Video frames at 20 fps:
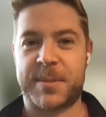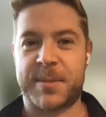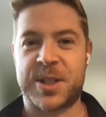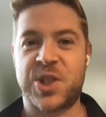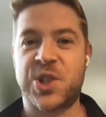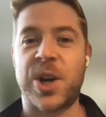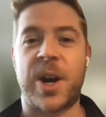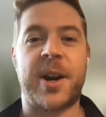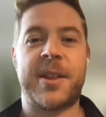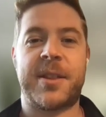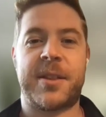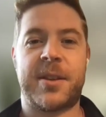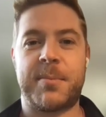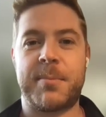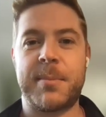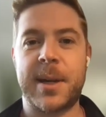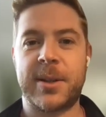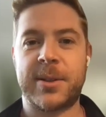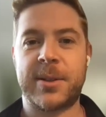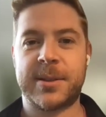name is
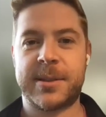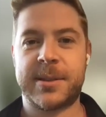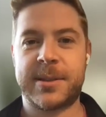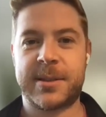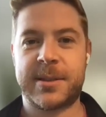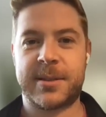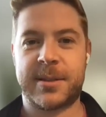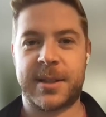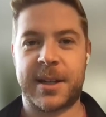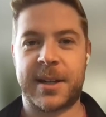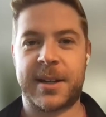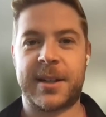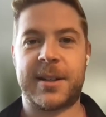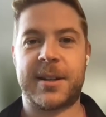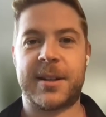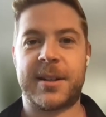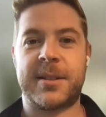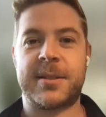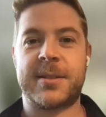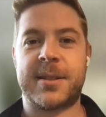Jonathan Mills,
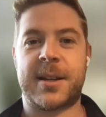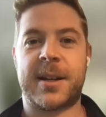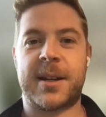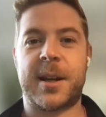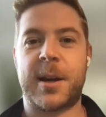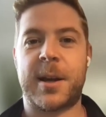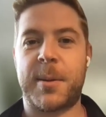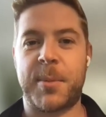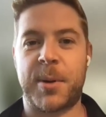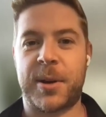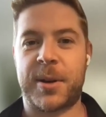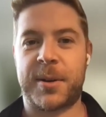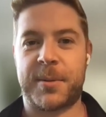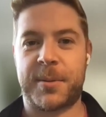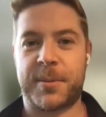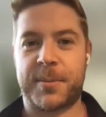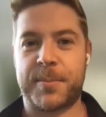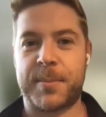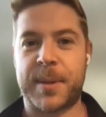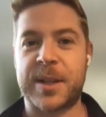and I am
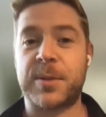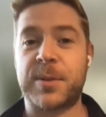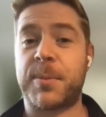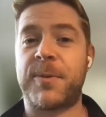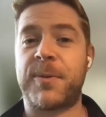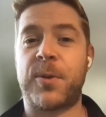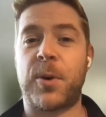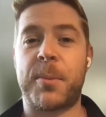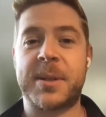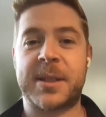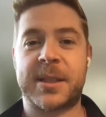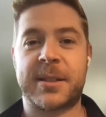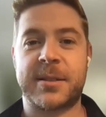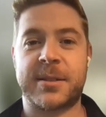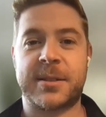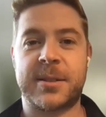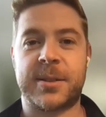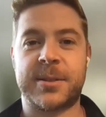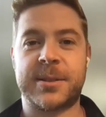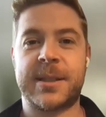a mental performance
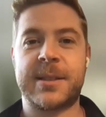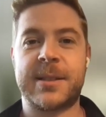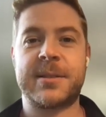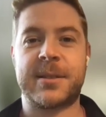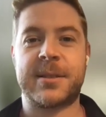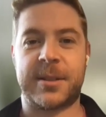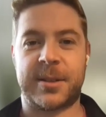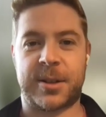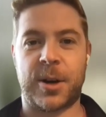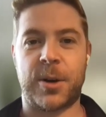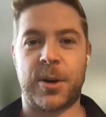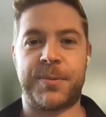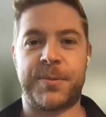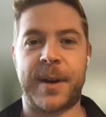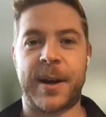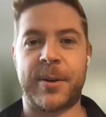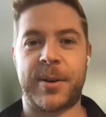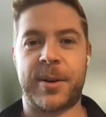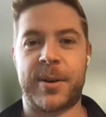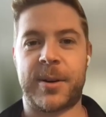consultant and
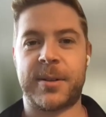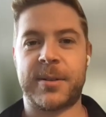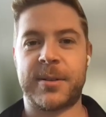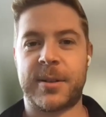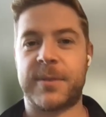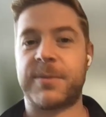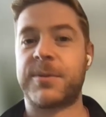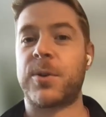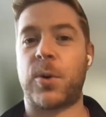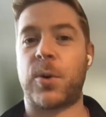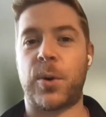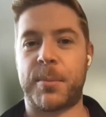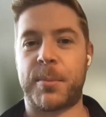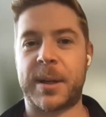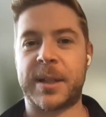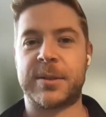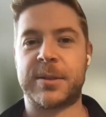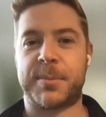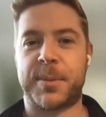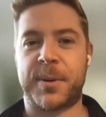co-founder of Core
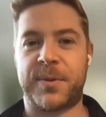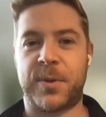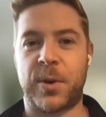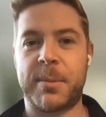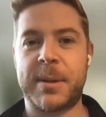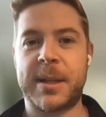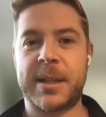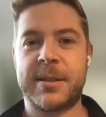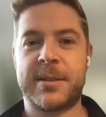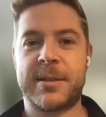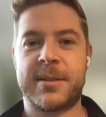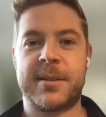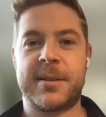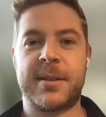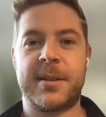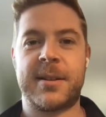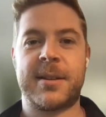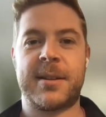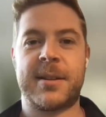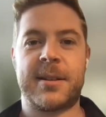Mental Performance.
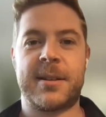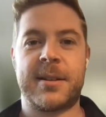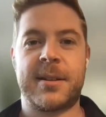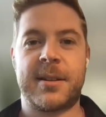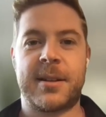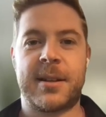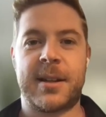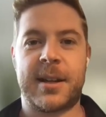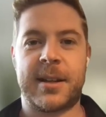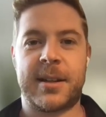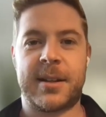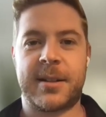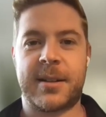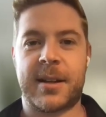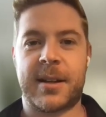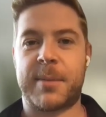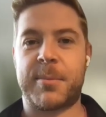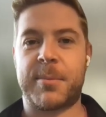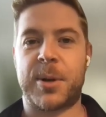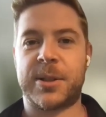
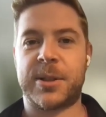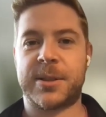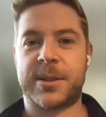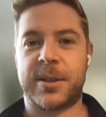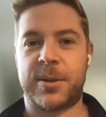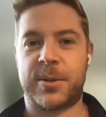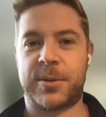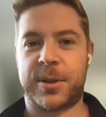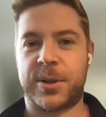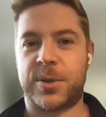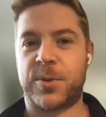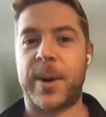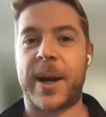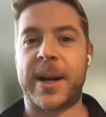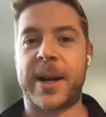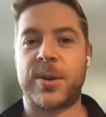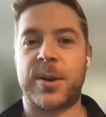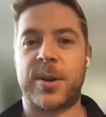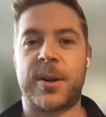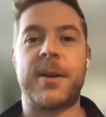And I'm also the
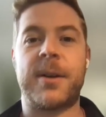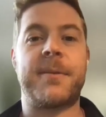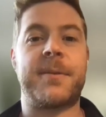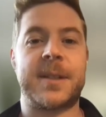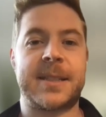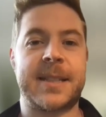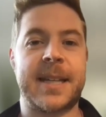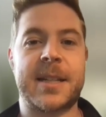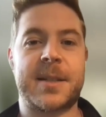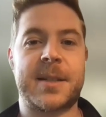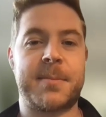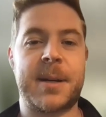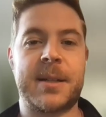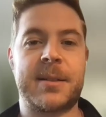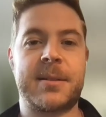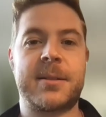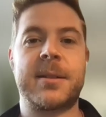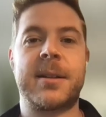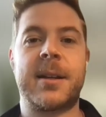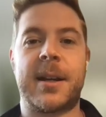director of
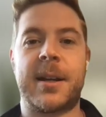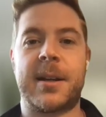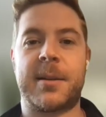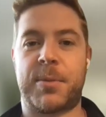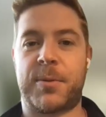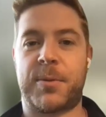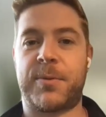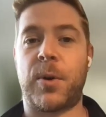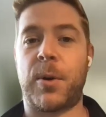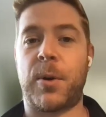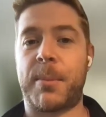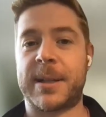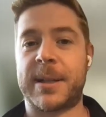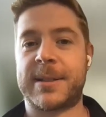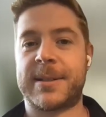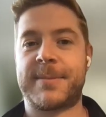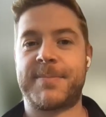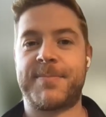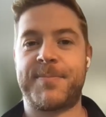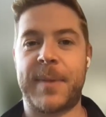assessment and
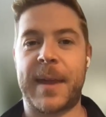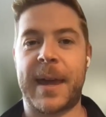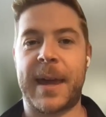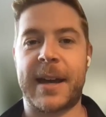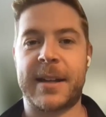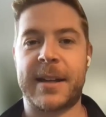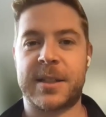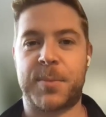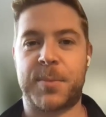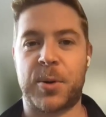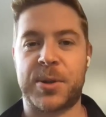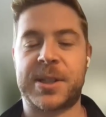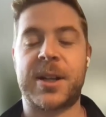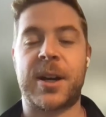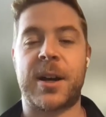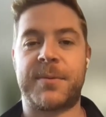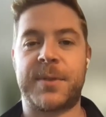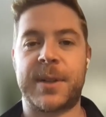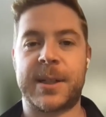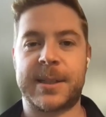performance at Sports
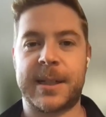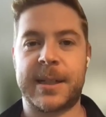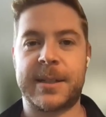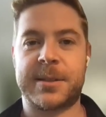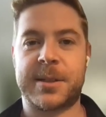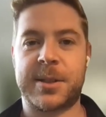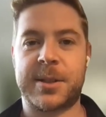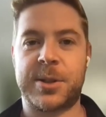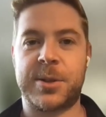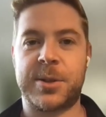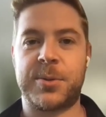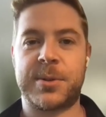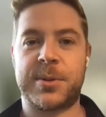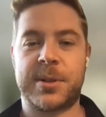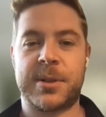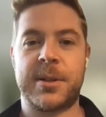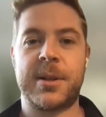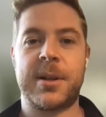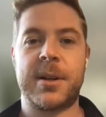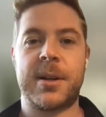Conflict
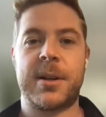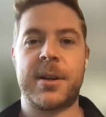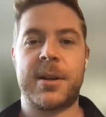Institute.